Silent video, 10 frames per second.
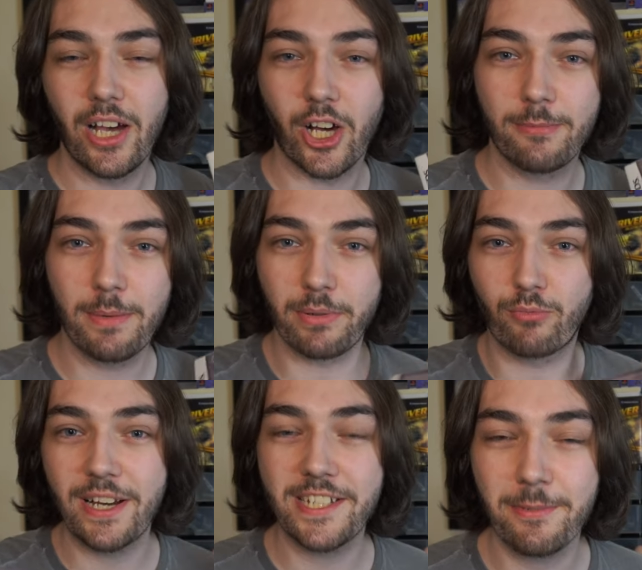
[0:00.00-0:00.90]
I remember
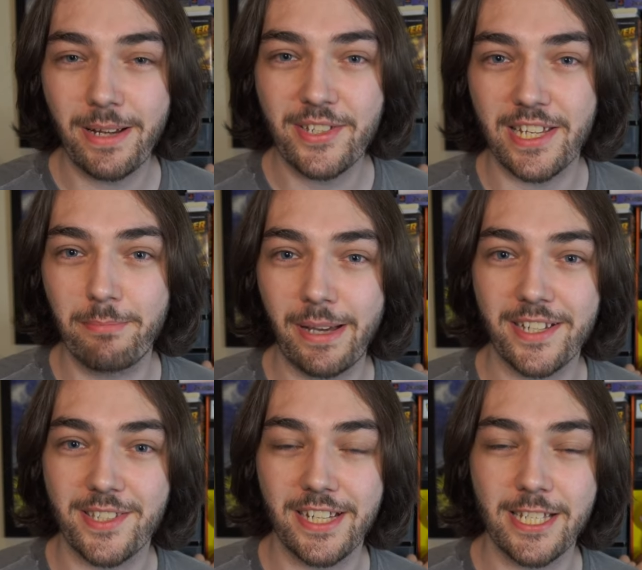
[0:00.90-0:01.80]
reading about it in
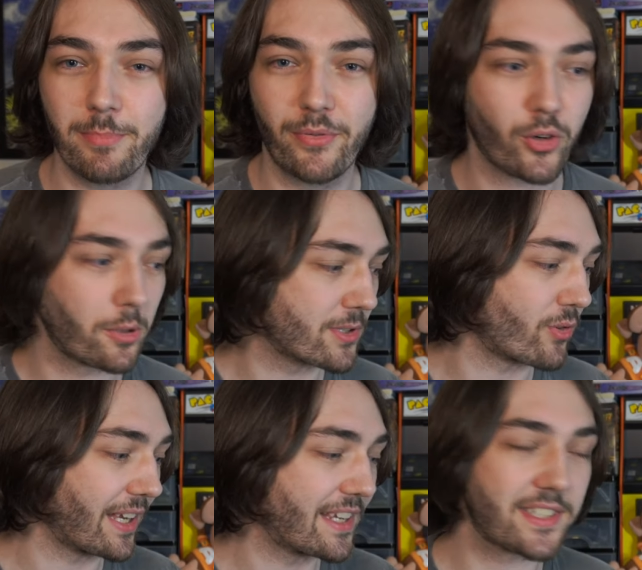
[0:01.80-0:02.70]
magazines before it was
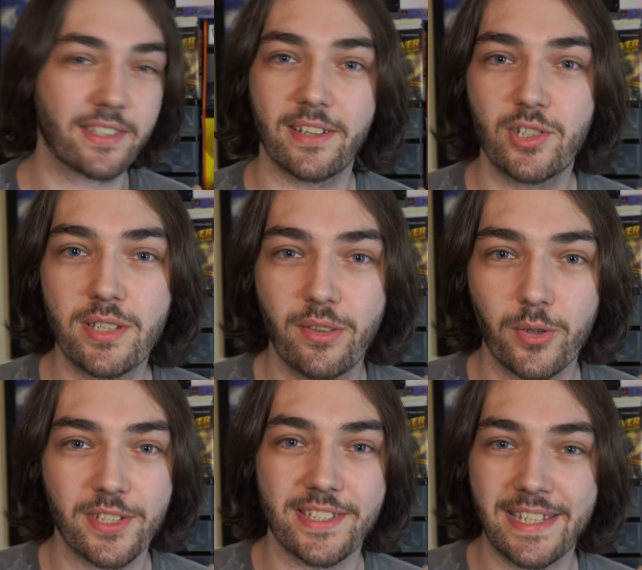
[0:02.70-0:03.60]
released, and I just
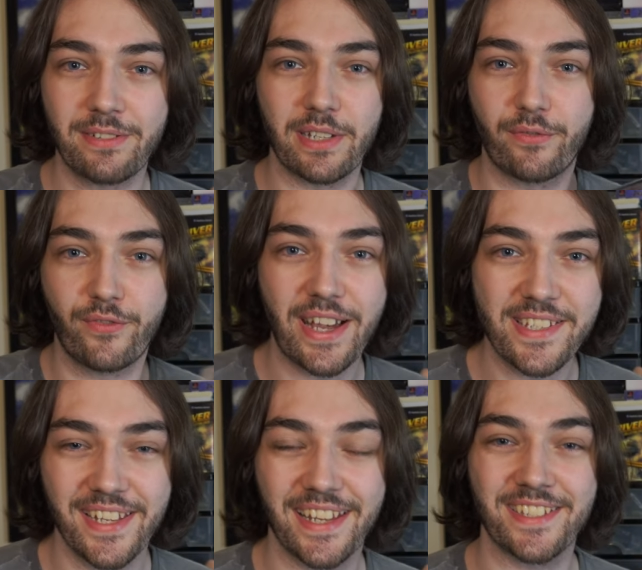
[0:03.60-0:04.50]
thought it sounded
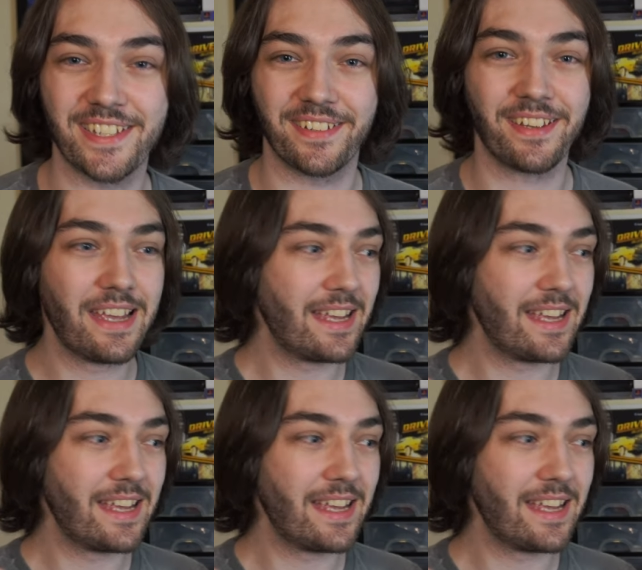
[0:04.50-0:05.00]
fascinating.